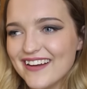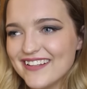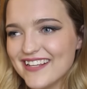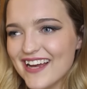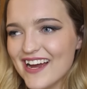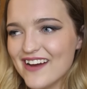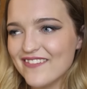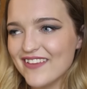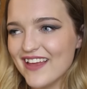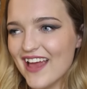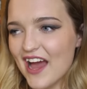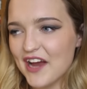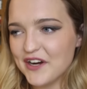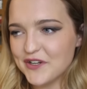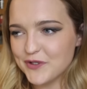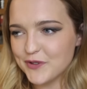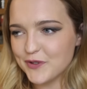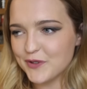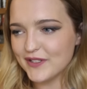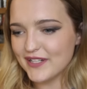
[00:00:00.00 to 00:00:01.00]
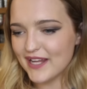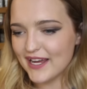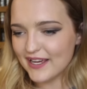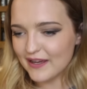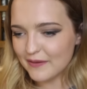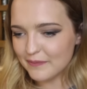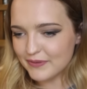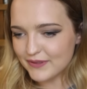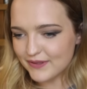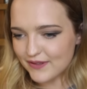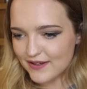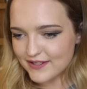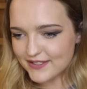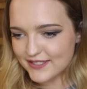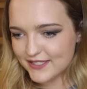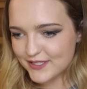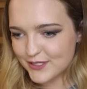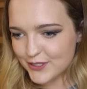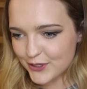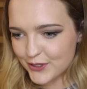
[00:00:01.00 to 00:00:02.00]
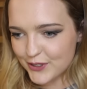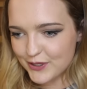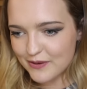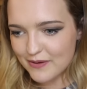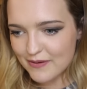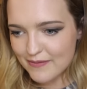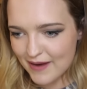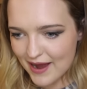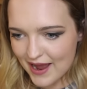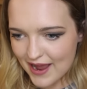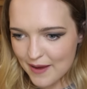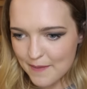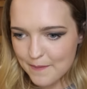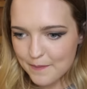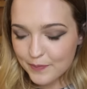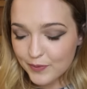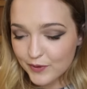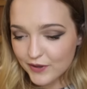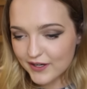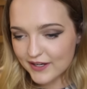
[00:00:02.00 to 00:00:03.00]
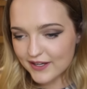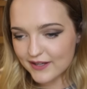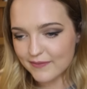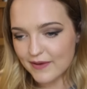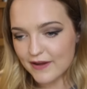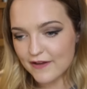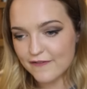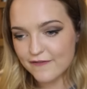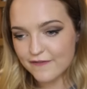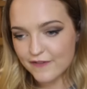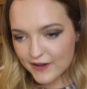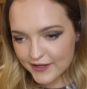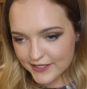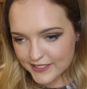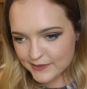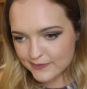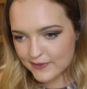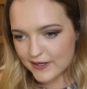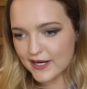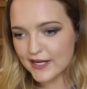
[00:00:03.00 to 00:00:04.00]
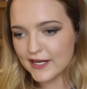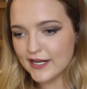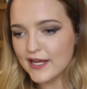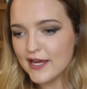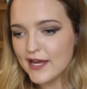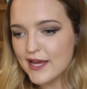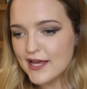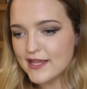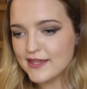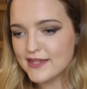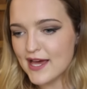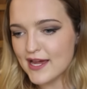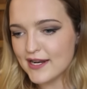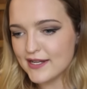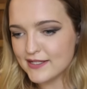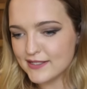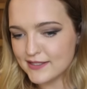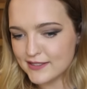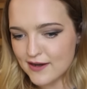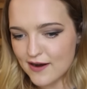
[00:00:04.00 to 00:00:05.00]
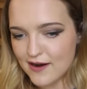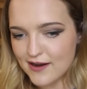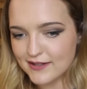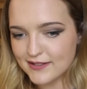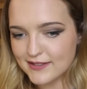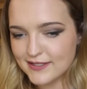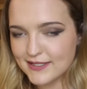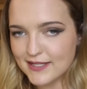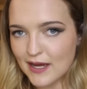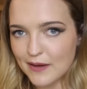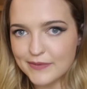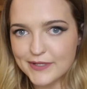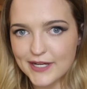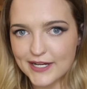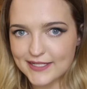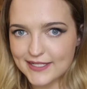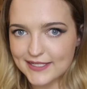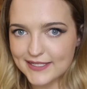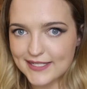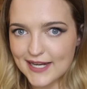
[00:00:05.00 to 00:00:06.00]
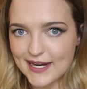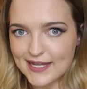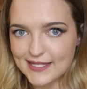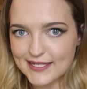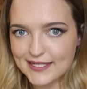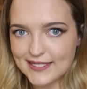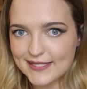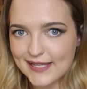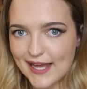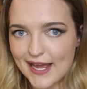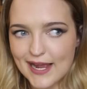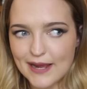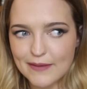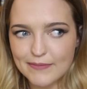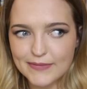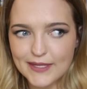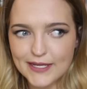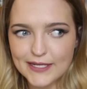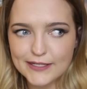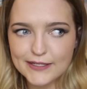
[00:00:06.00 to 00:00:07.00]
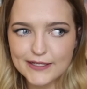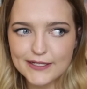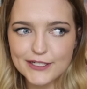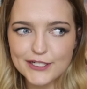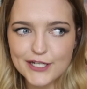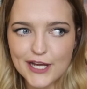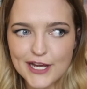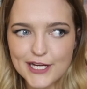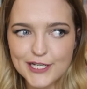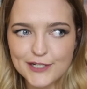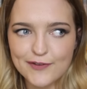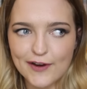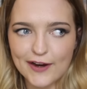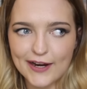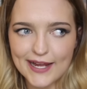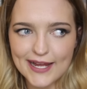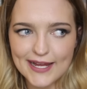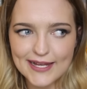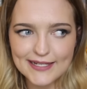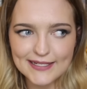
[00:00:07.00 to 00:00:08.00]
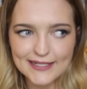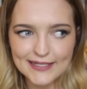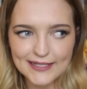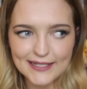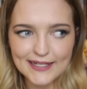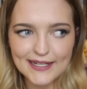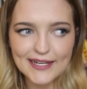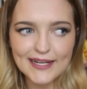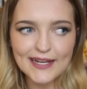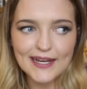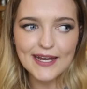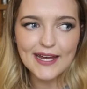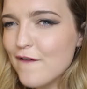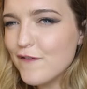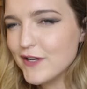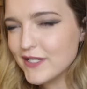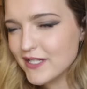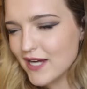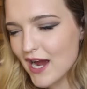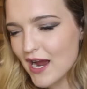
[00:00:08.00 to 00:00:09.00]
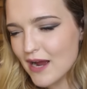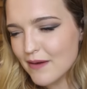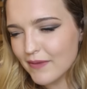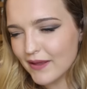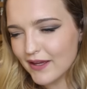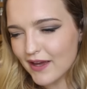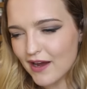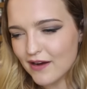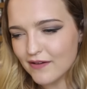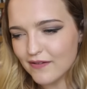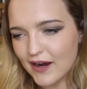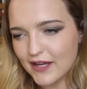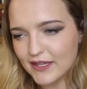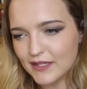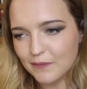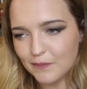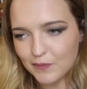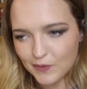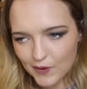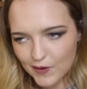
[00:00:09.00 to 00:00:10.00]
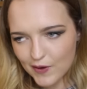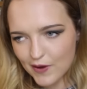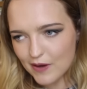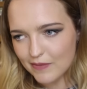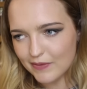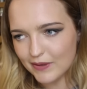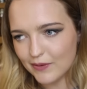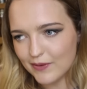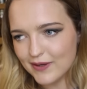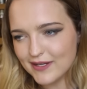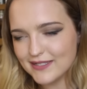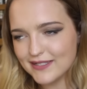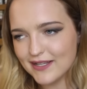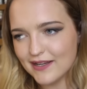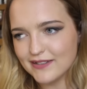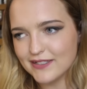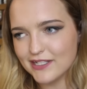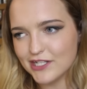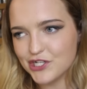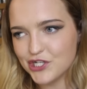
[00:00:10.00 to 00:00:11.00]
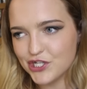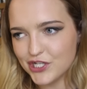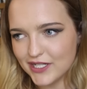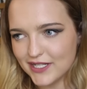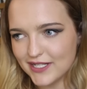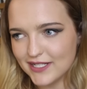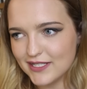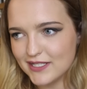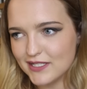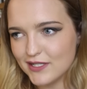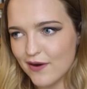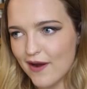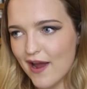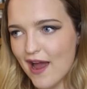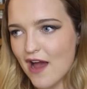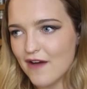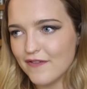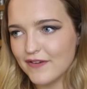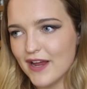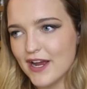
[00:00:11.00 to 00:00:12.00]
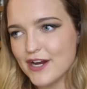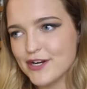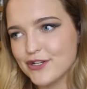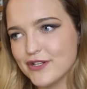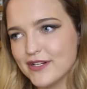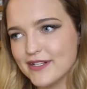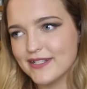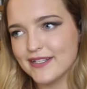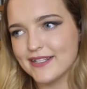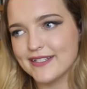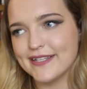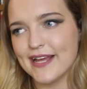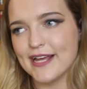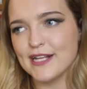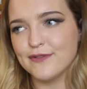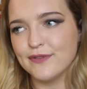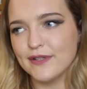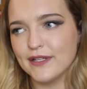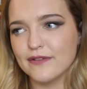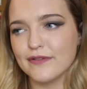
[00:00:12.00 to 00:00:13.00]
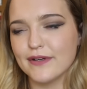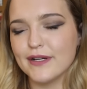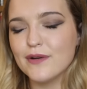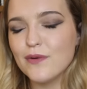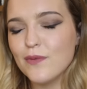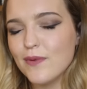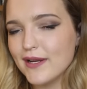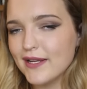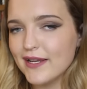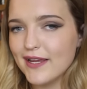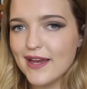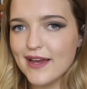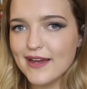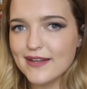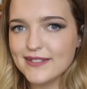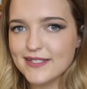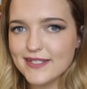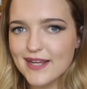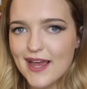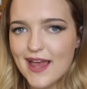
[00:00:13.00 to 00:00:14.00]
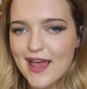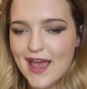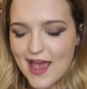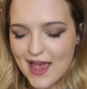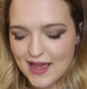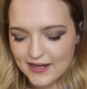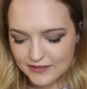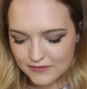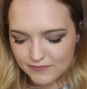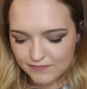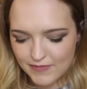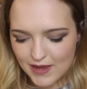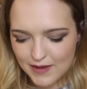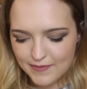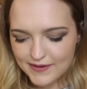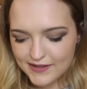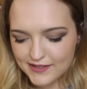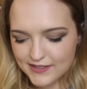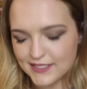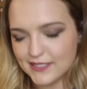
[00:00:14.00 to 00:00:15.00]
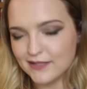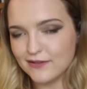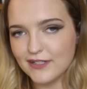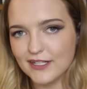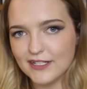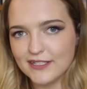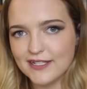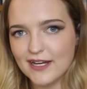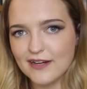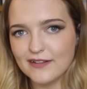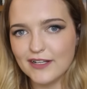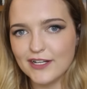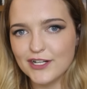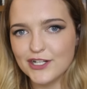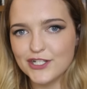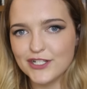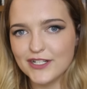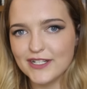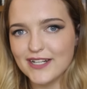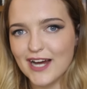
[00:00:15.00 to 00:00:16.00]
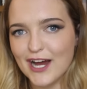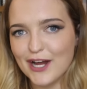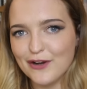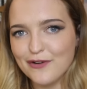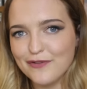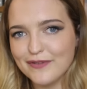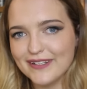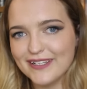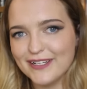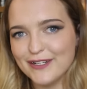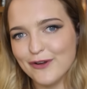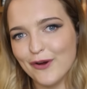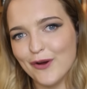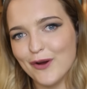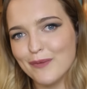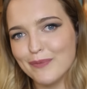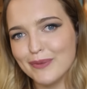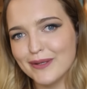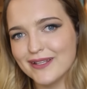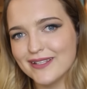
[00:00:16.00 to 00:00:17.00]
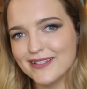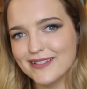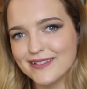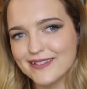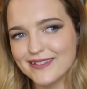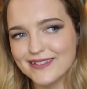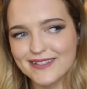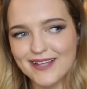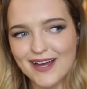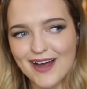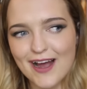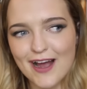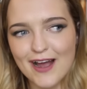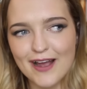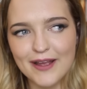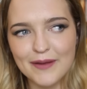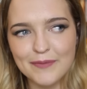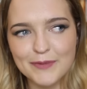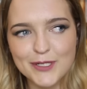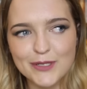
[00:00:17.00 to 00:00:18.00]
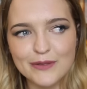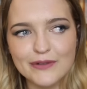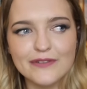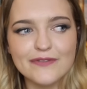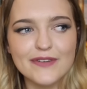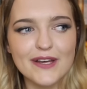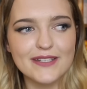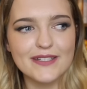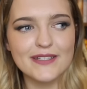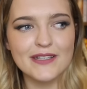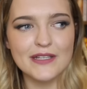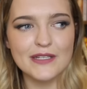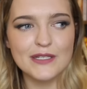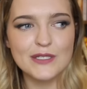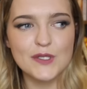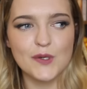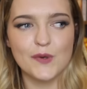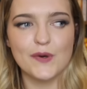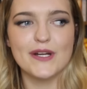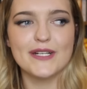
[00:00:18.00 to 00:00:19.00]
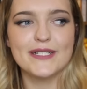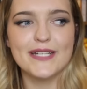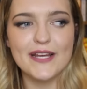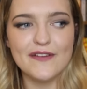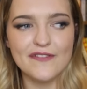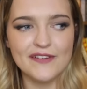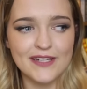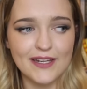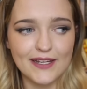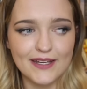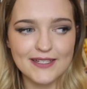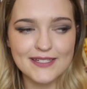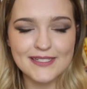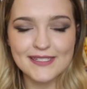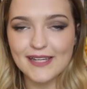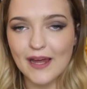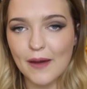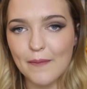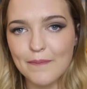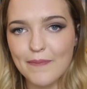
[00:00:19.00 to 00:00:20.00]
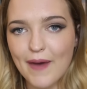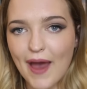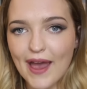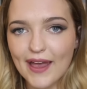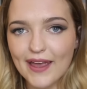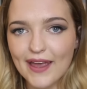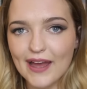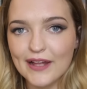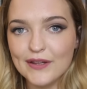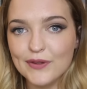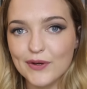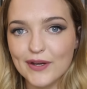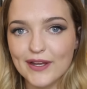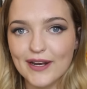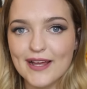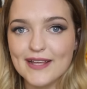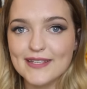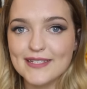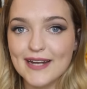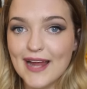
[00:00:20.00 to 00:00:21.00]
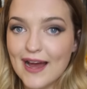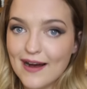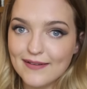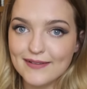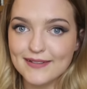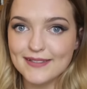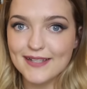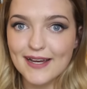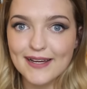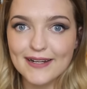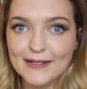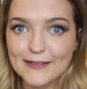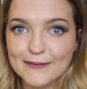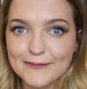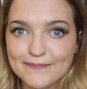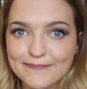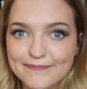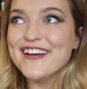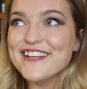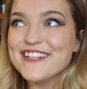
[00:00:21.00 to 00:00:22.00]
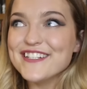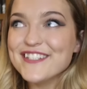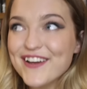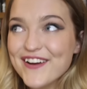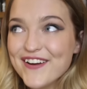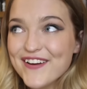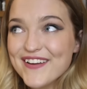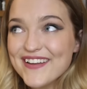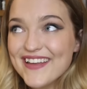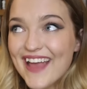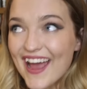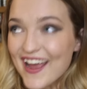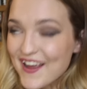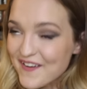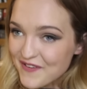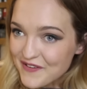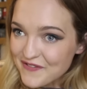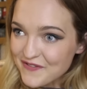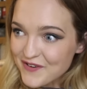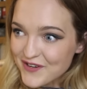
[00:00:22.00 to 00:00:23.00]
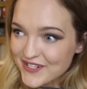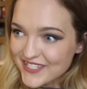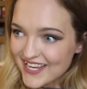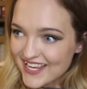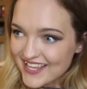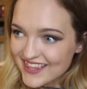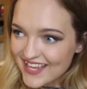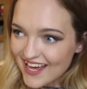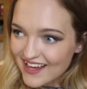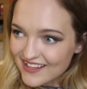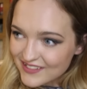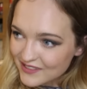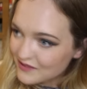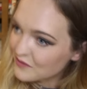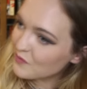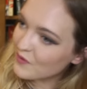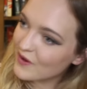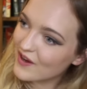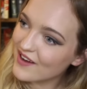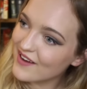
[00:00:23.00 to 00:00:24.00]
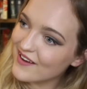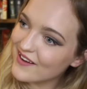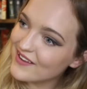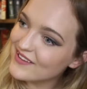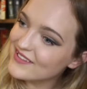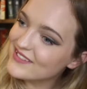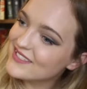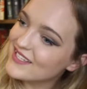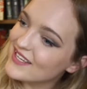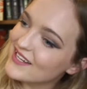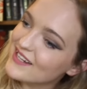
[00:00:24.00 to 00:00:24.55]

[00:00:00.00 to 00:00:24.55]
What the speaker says: guys have the actual like plots to my book, my first one. That is not subject to stay the same. Things can change very easily. Every time like I write the blurb, it always sounds like shit, so I haven't actually successfully written one yet. And maybe it still does sound like shit, I don't really know, because I am too invested in this story to even take a step back and look at it as an outsider. So yay for 14,000 words,